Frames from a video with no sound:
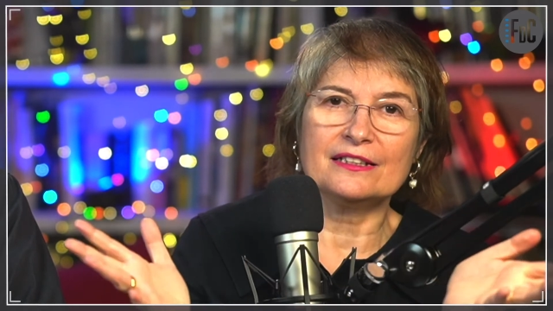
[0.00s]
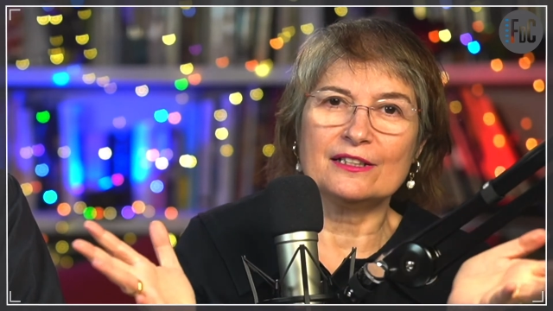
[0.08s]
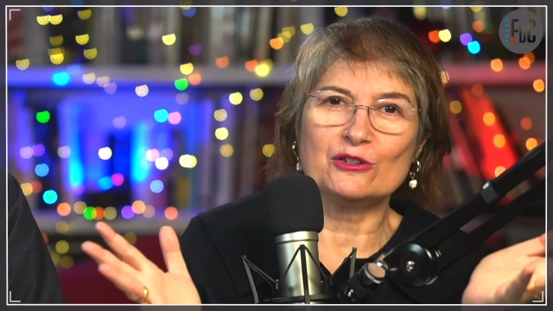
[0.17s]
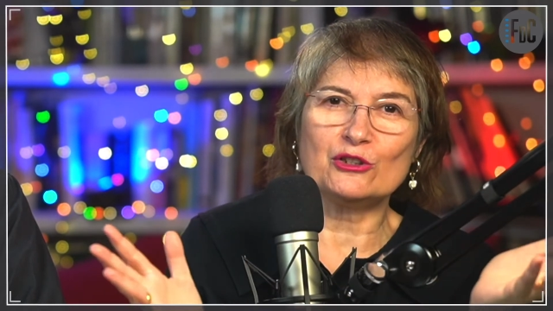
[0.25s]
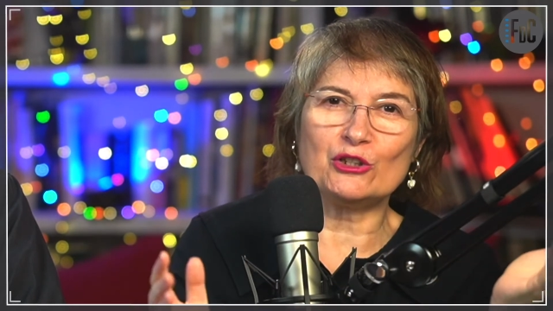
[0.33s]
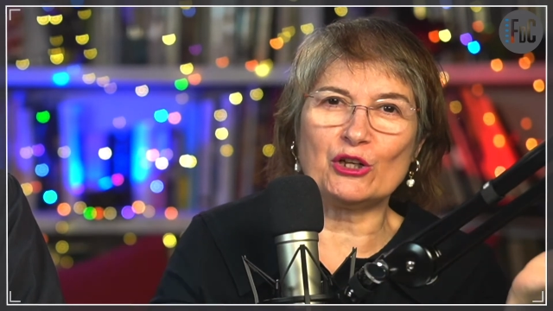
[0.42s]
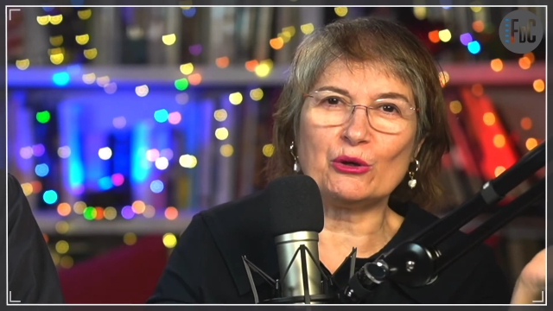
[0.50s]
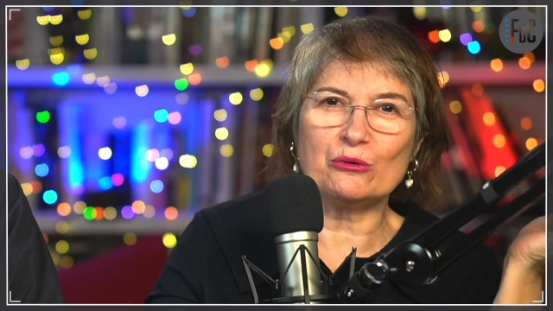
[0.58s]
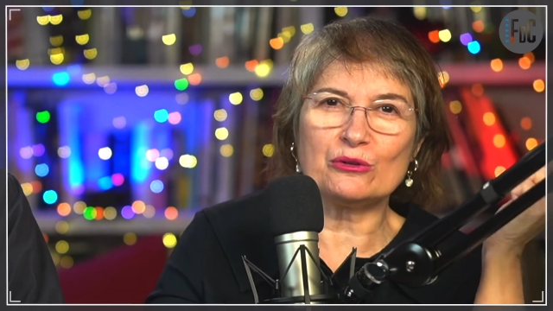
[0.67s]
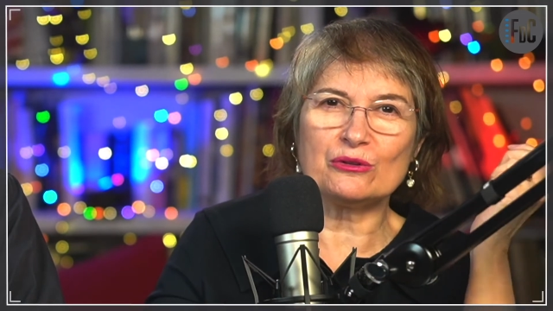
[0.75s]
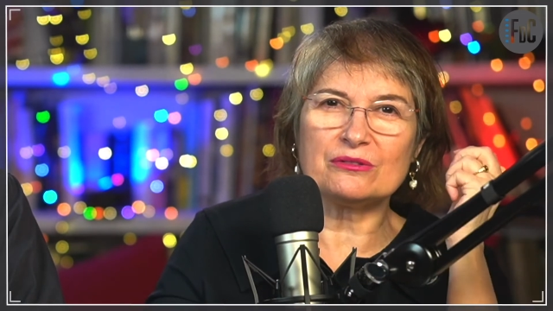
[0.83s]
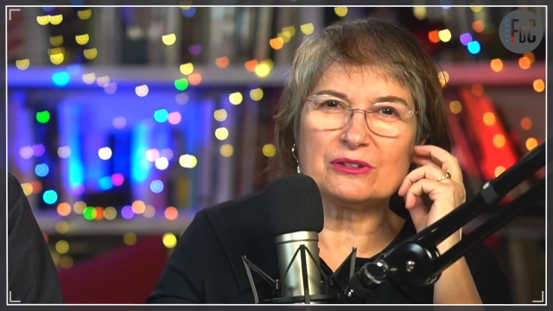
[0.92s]
you know,
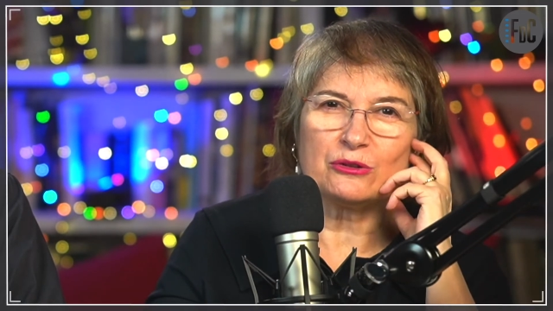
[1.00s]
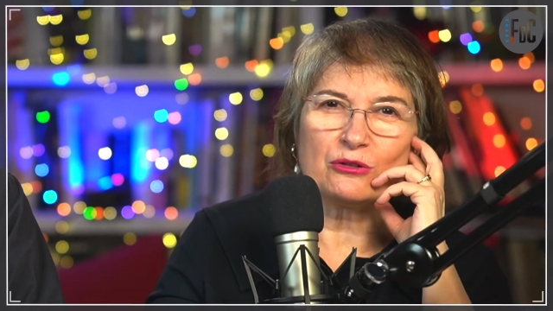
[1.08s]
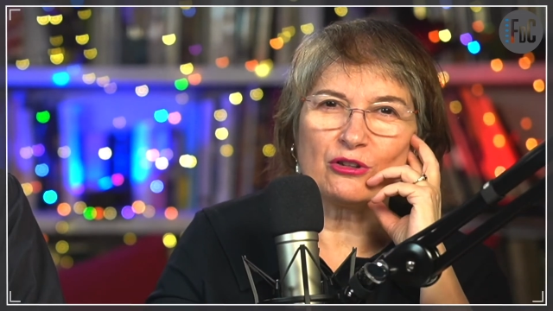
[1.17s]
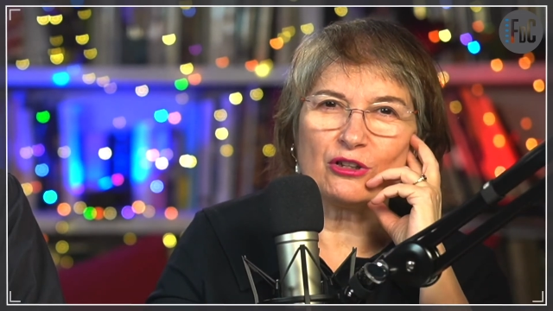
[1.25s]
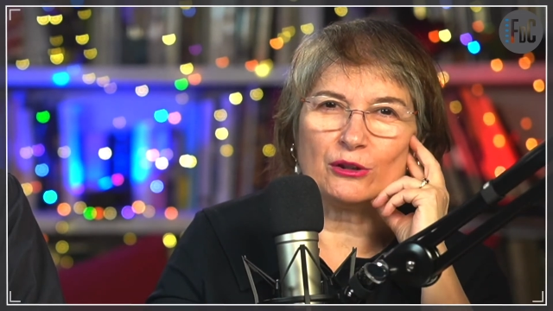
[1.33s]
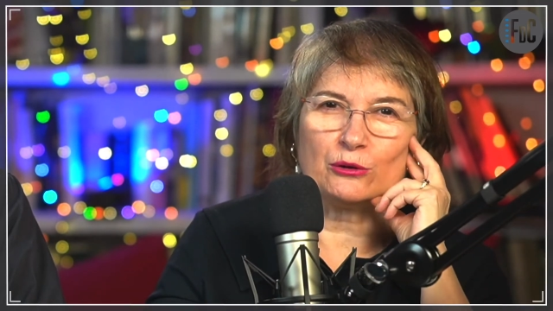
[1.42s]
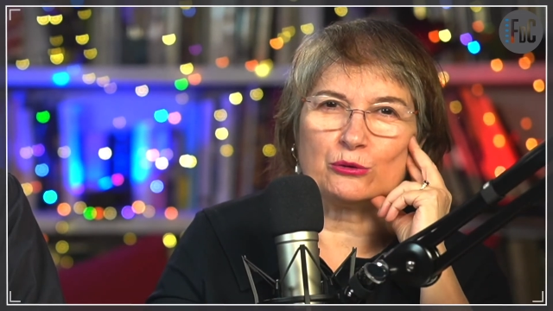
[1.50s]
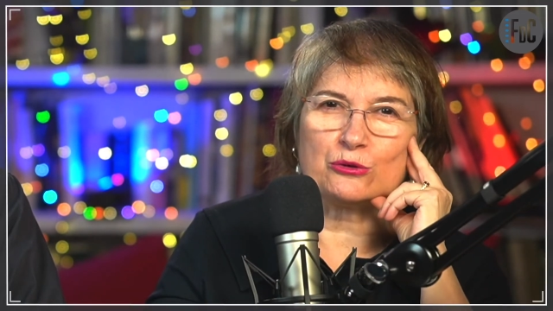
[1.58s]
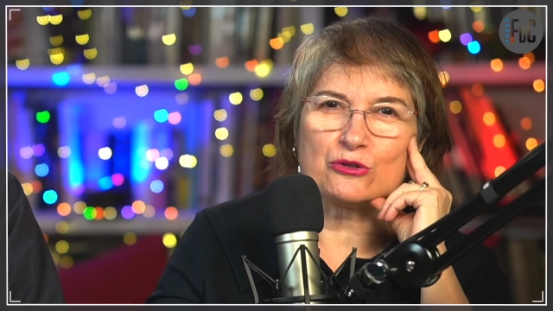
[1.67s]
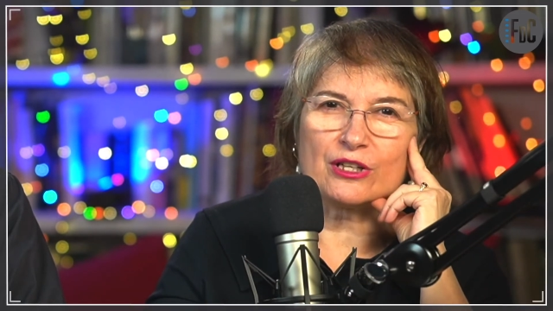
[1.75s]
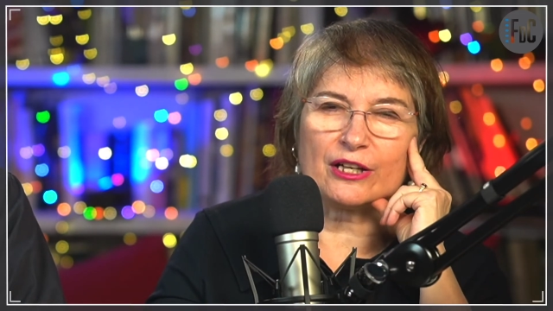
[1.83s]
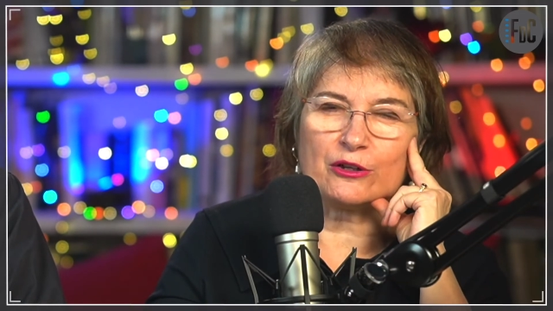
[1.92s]
you're going to
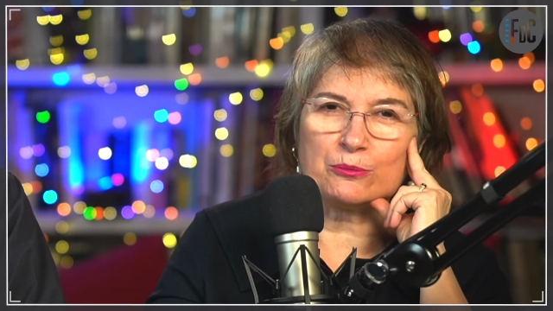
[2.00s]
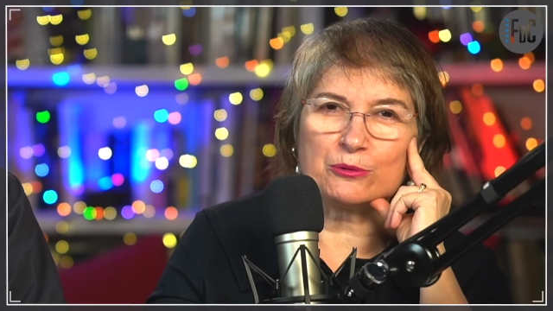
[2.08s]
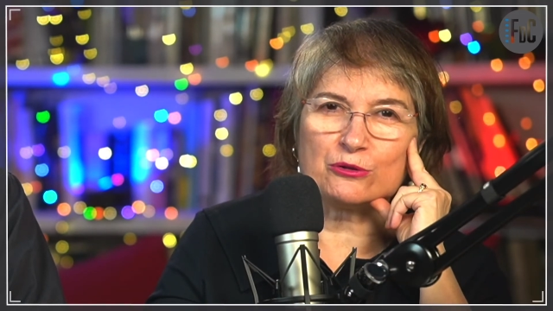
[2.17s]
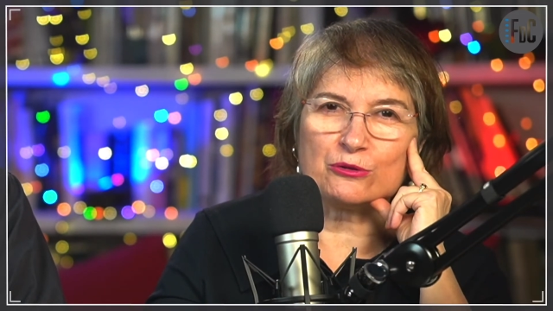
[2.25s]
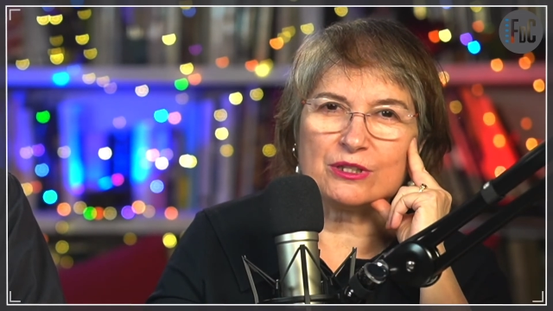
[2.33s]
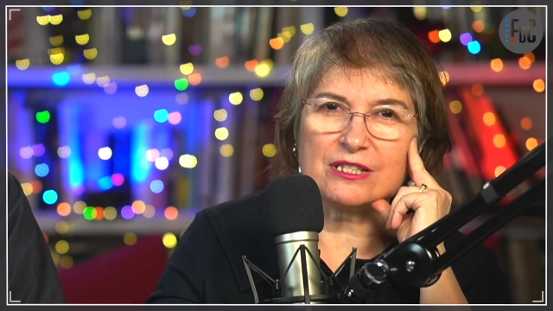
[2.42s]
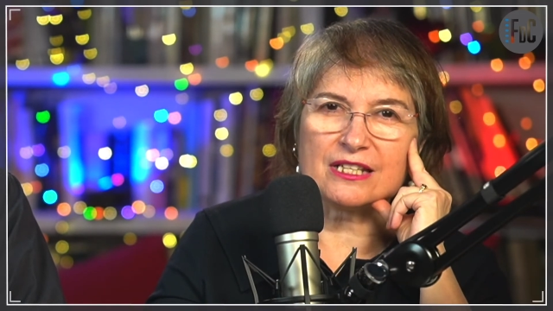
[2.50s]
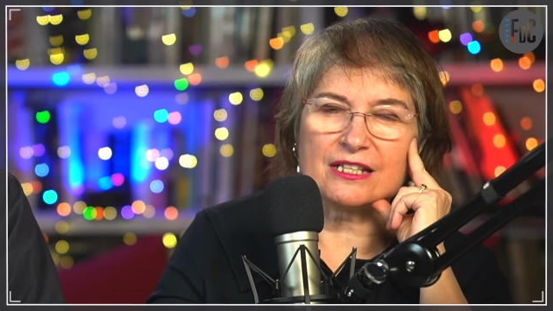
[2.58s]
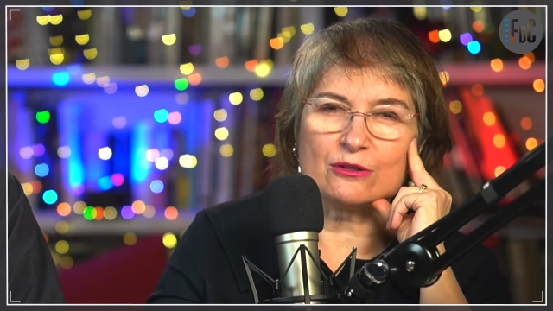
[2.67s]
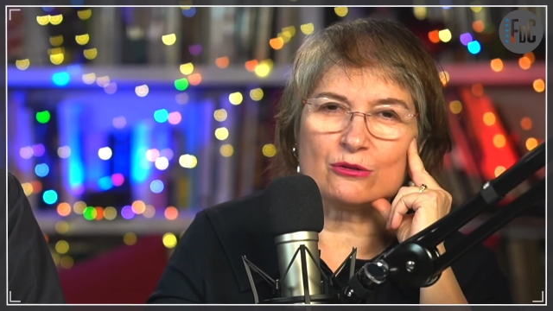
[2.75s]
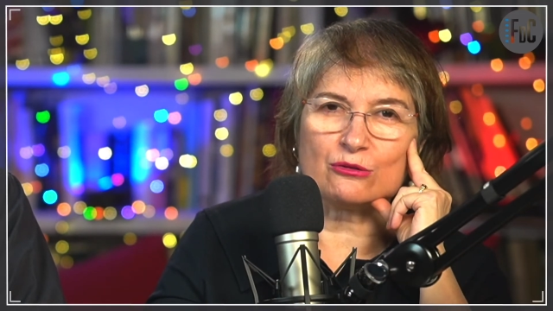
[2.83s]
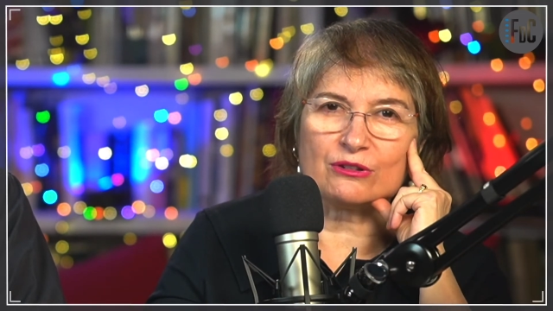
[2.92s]
lose an
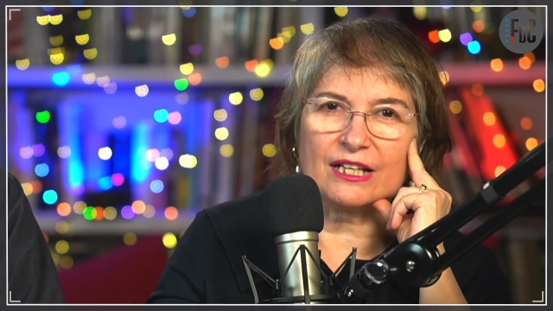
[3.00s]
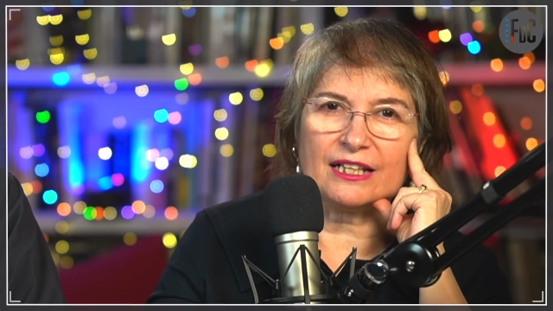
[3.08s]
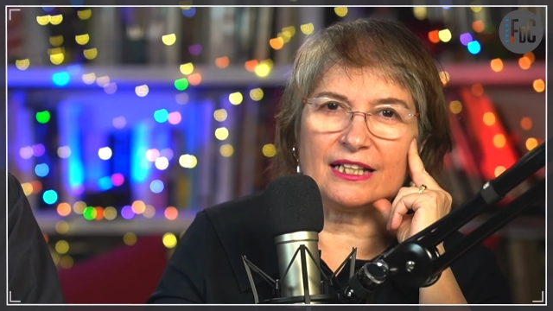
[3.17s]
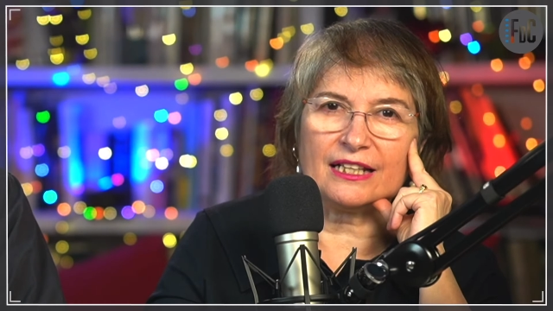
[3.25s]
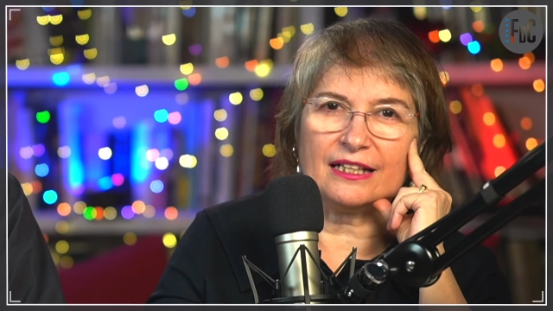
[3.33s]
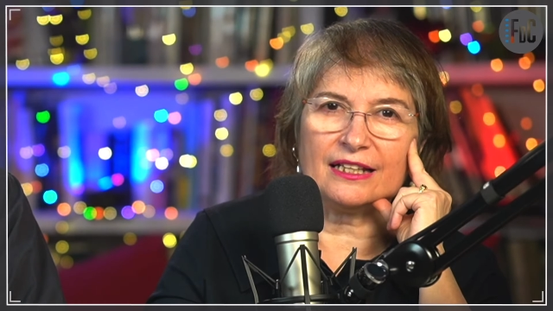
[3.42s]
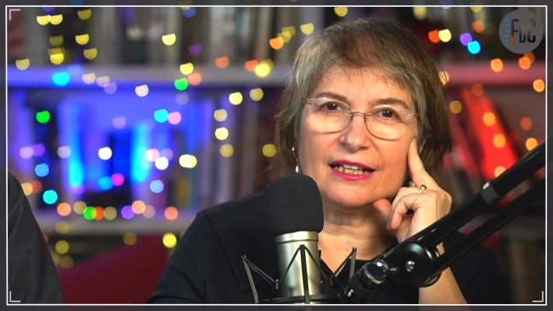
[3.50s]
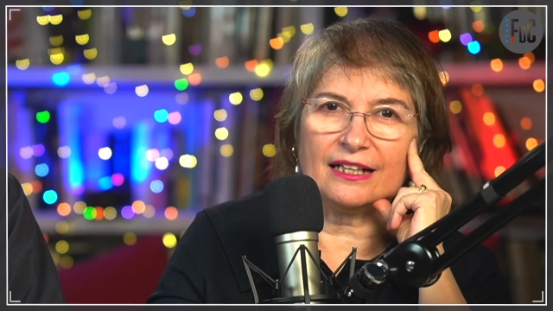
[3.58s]
opportunity to really